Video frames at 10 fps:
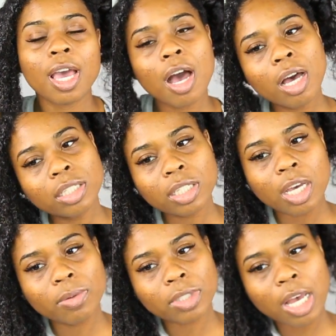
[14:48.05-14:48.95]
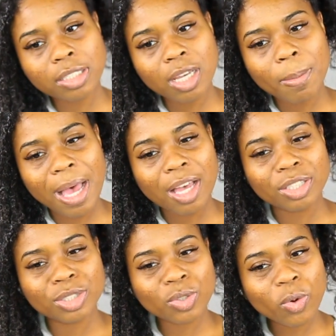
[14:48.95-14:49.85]
Also, it was also about a
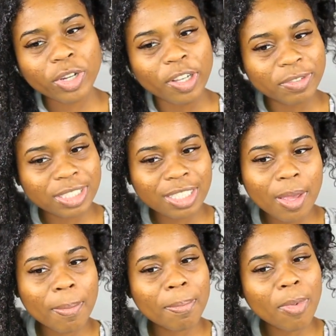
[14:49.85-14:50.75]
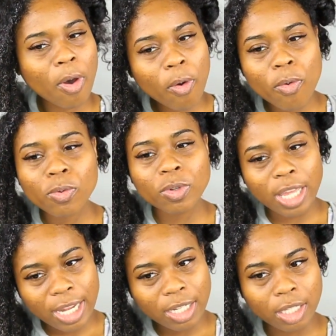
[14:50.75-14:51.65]
story of some old
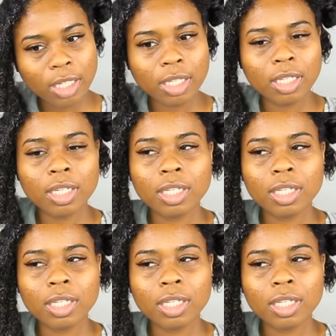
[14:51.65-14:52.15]
lady